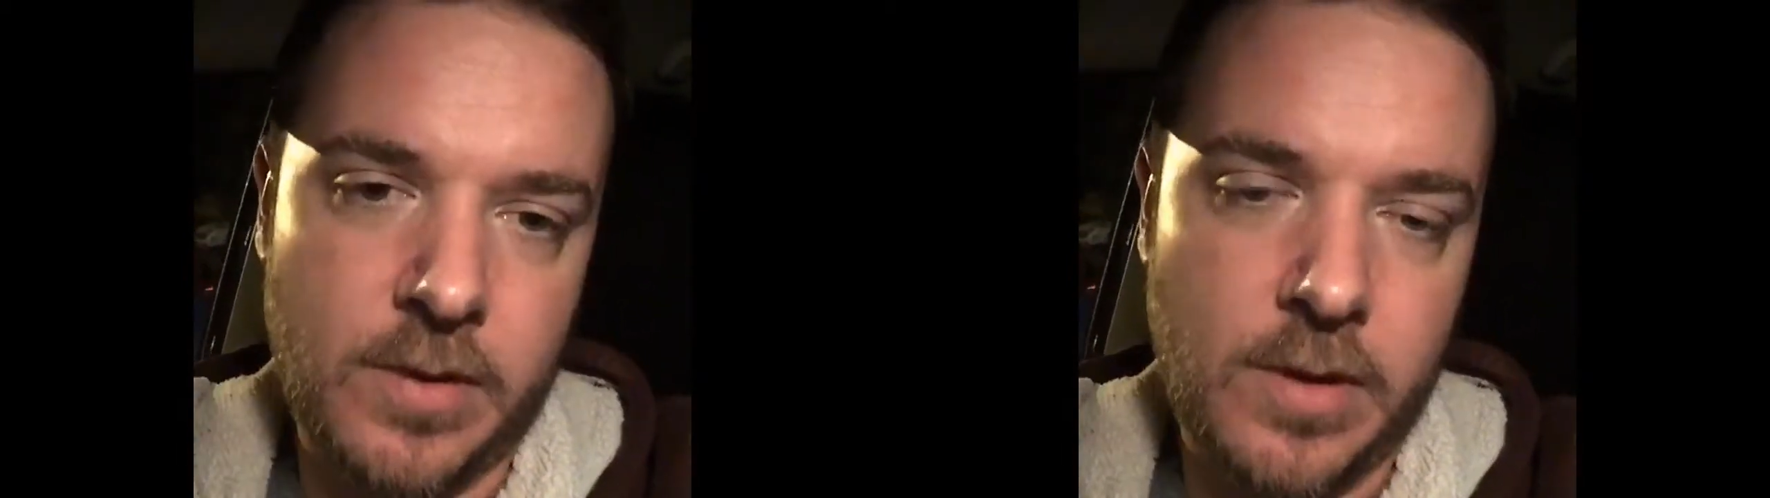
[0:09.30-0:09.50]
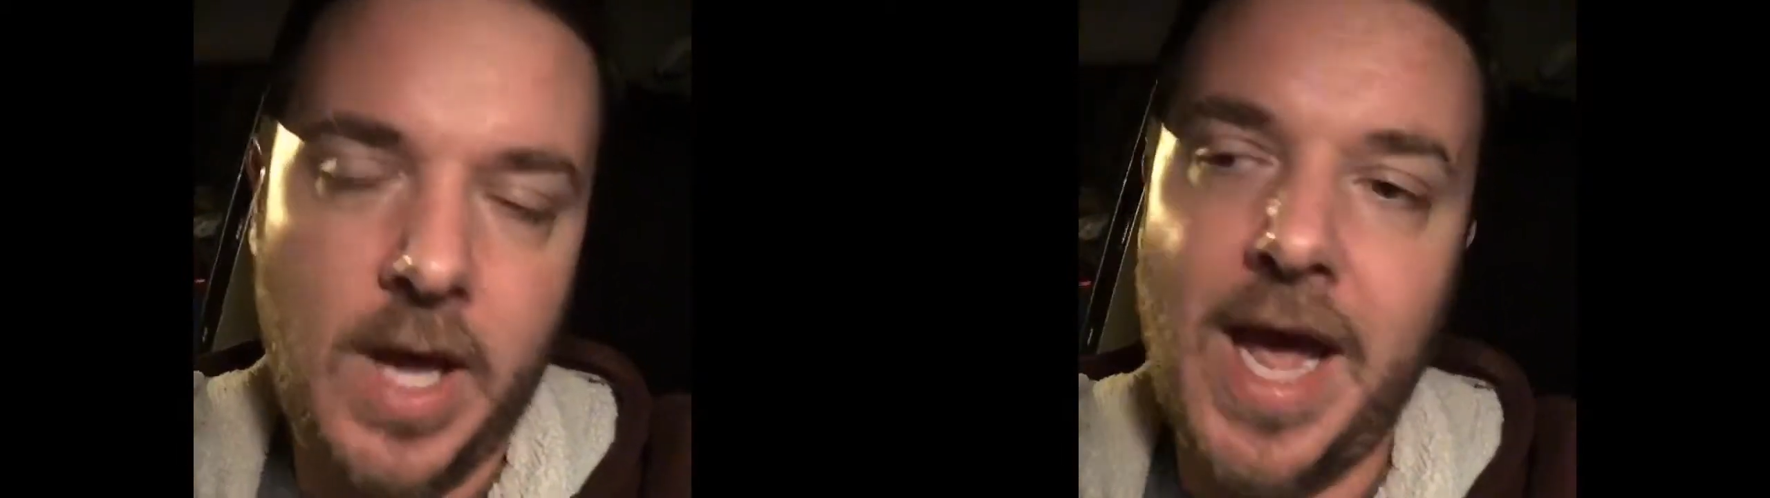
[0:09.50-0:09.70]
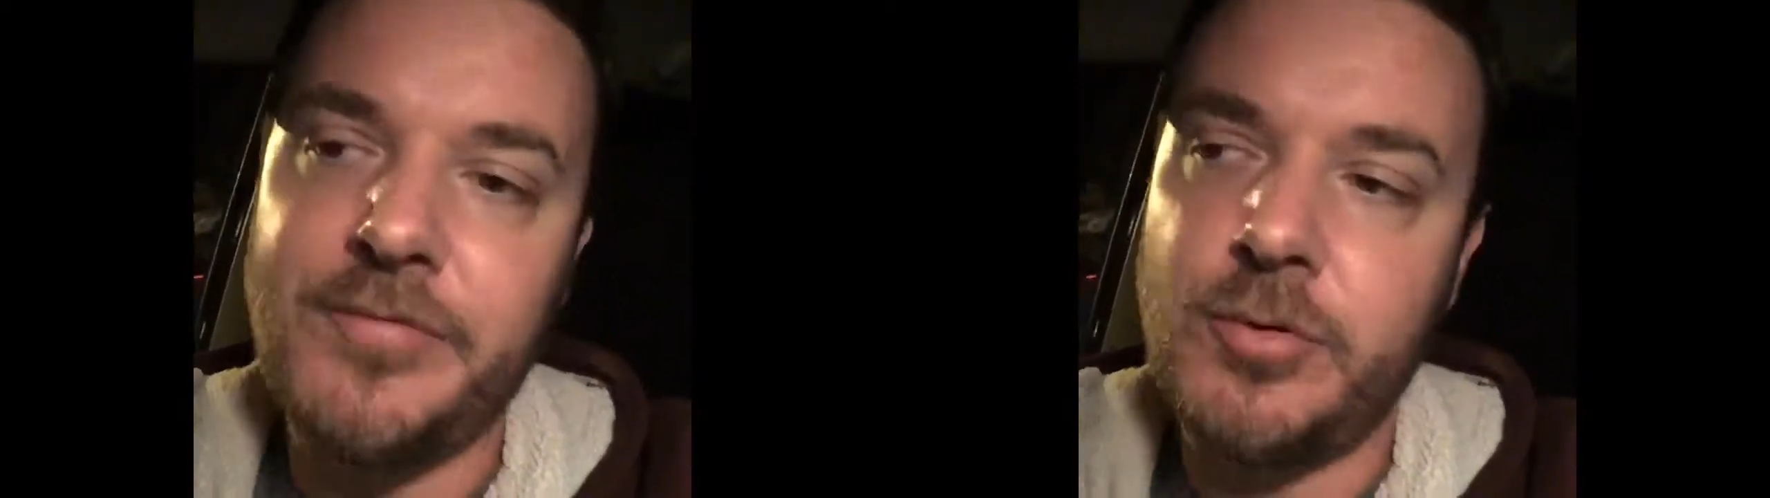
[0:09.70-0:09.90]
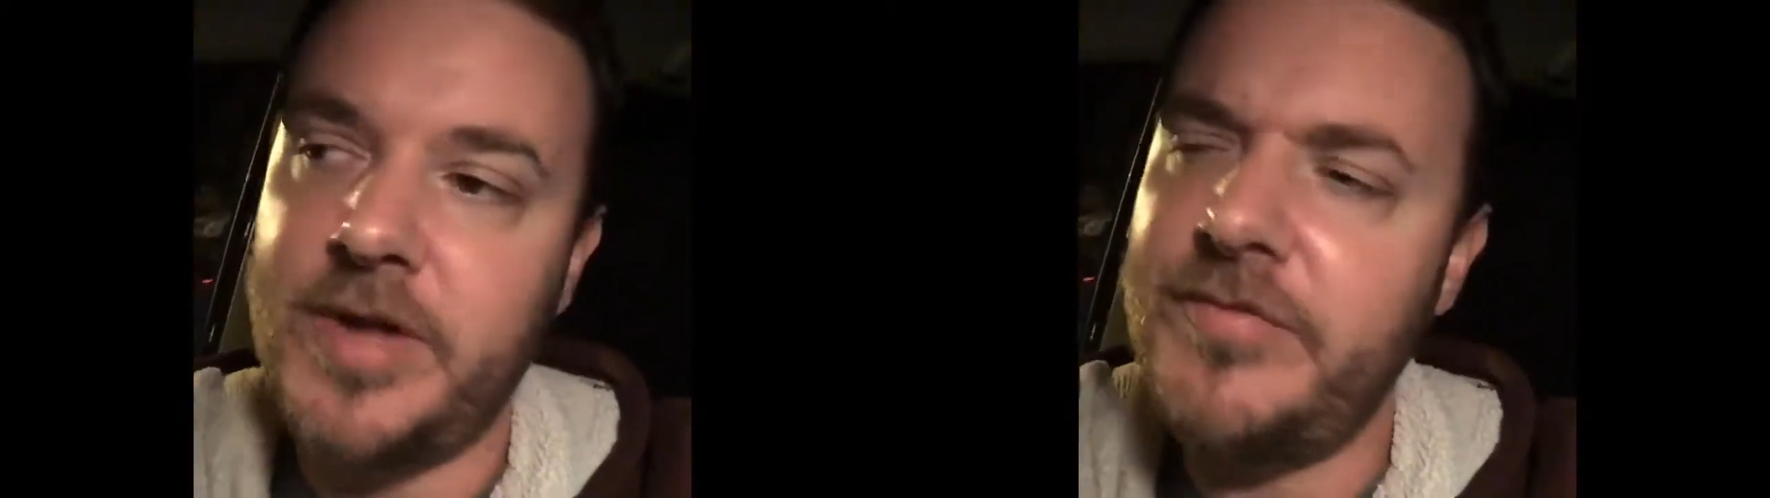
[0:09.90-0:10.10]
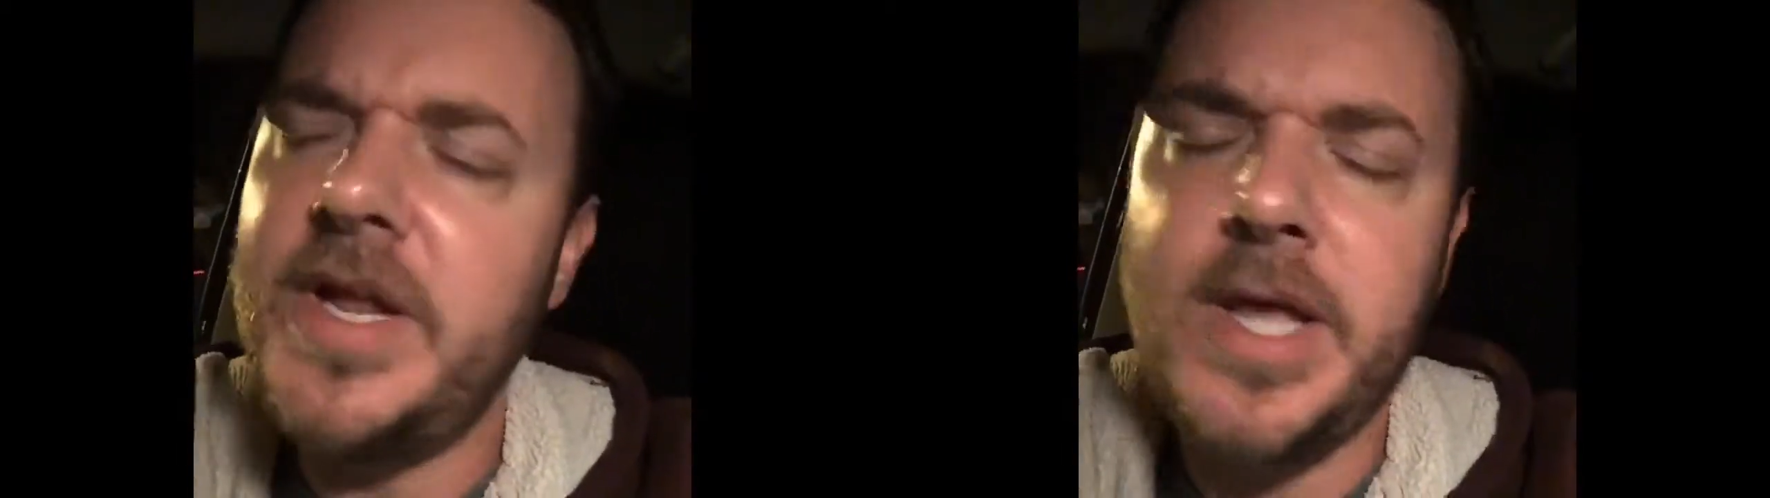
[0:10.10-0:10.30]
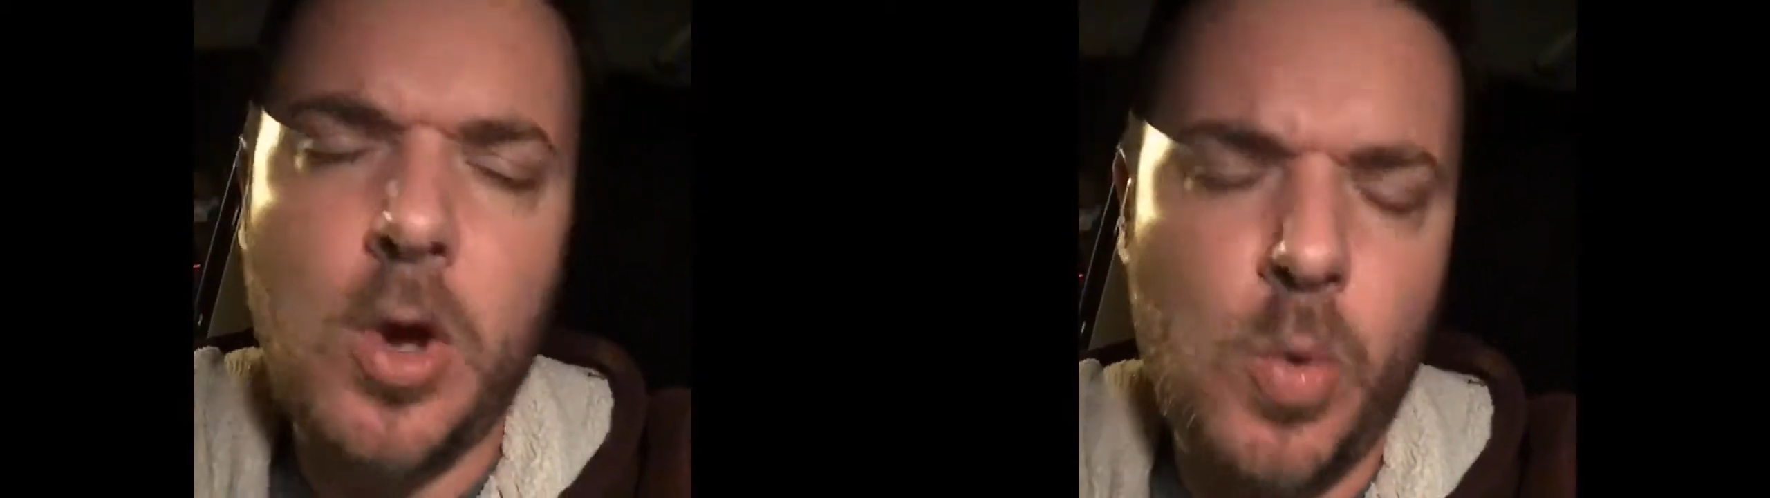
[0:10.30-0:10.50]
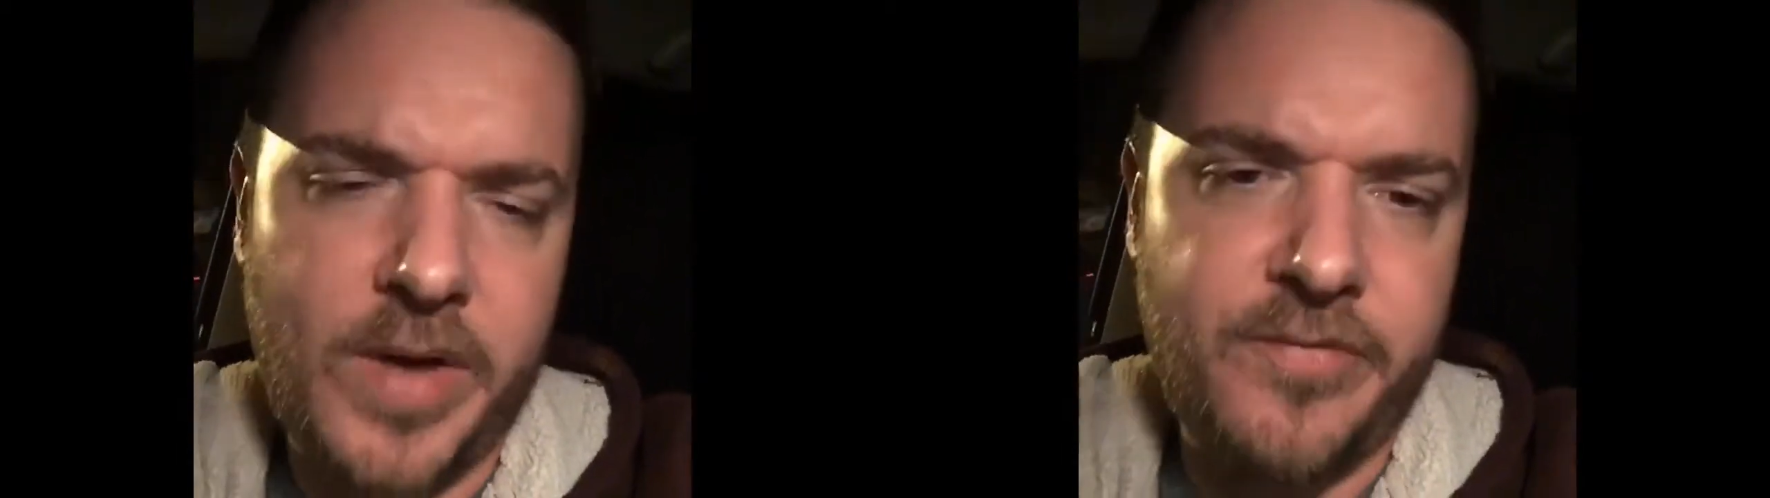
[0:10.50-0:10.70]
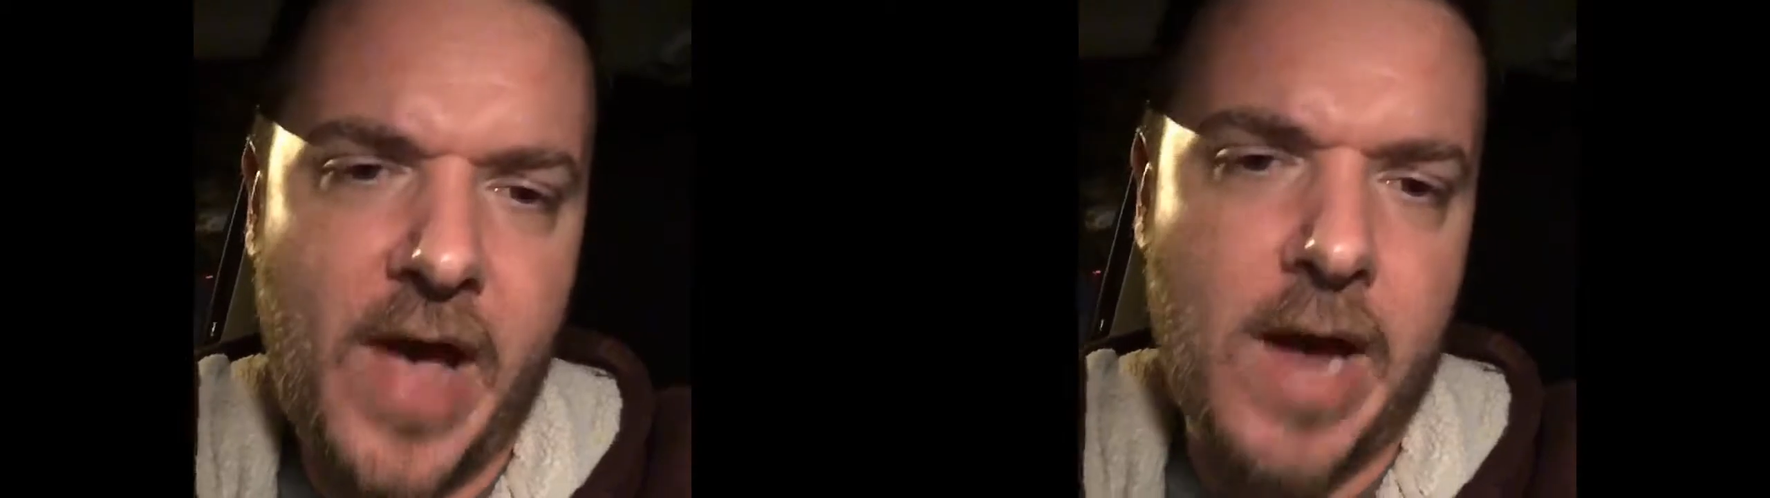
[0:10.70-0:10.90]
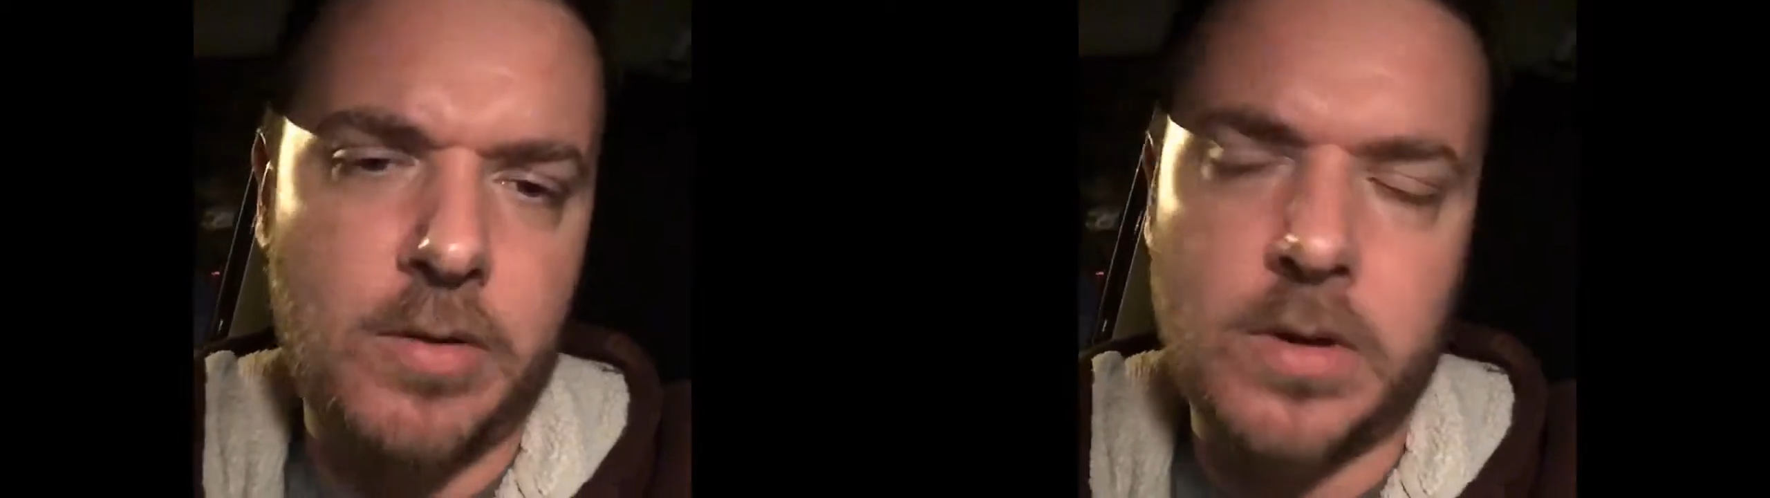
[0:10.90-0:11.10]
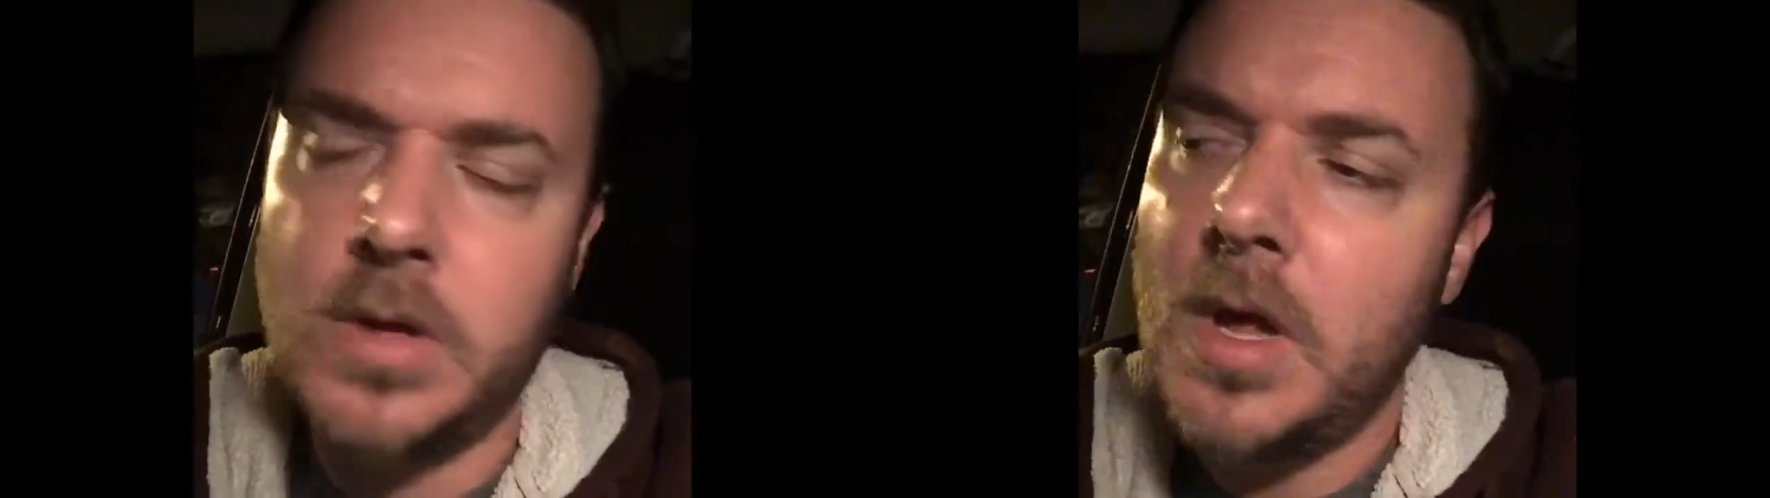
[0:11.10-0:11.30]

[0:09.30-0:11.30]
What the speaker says: After a video went viral